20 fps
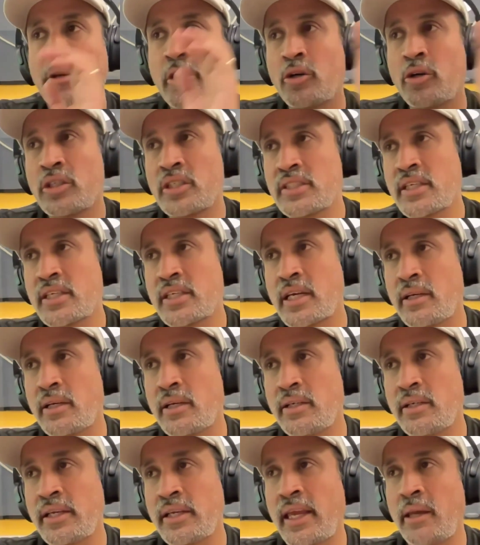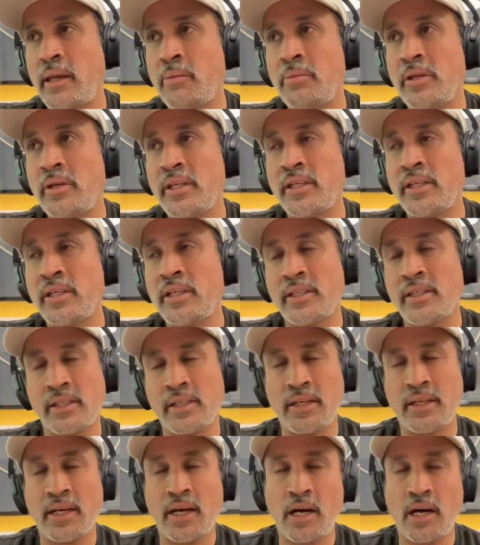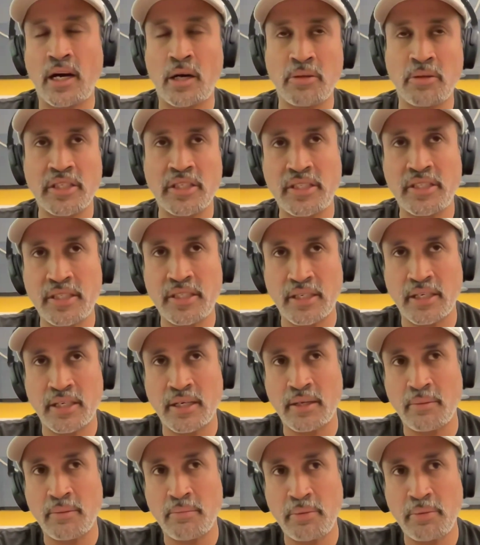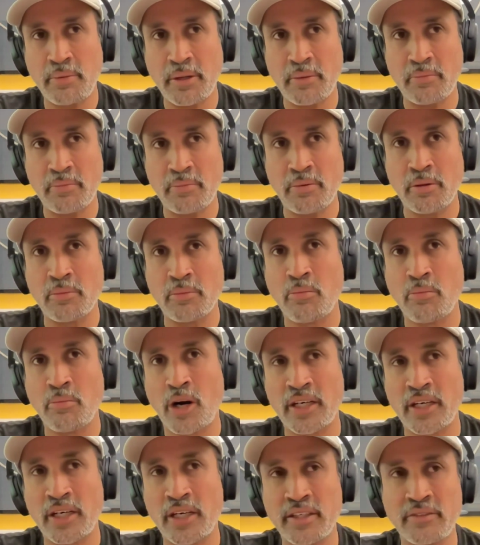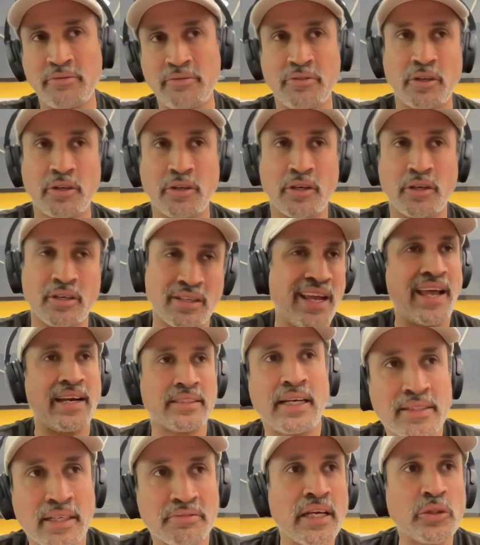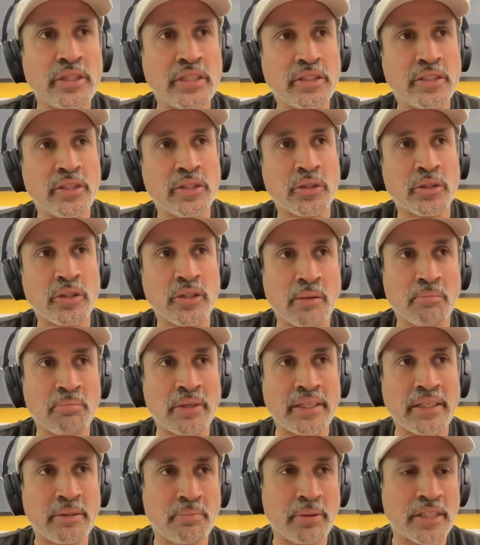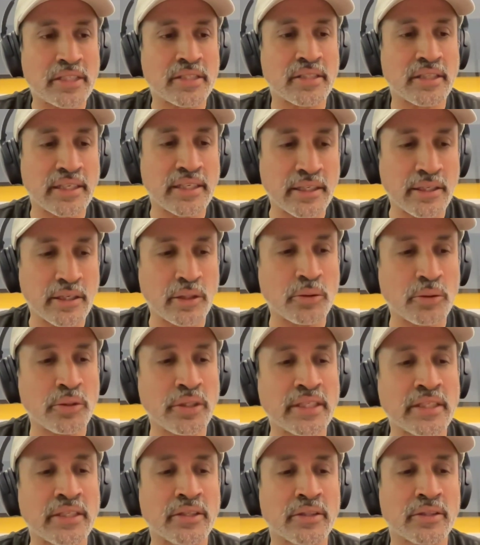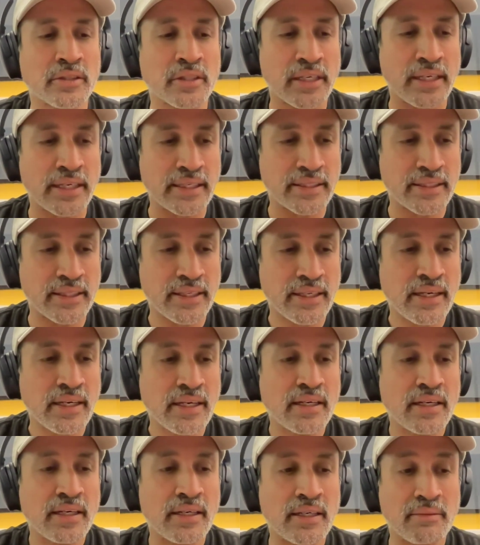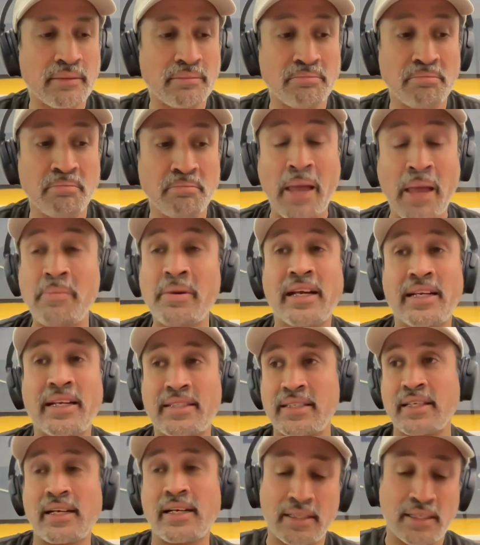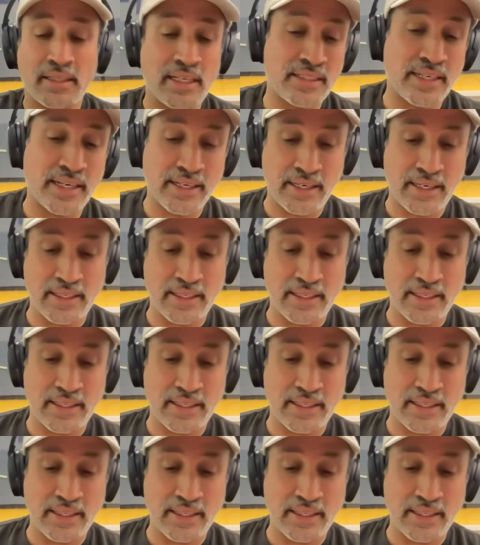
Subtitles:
how many orders came in and how much people bought it for and the seller fees. You need to know your complete picture, including your like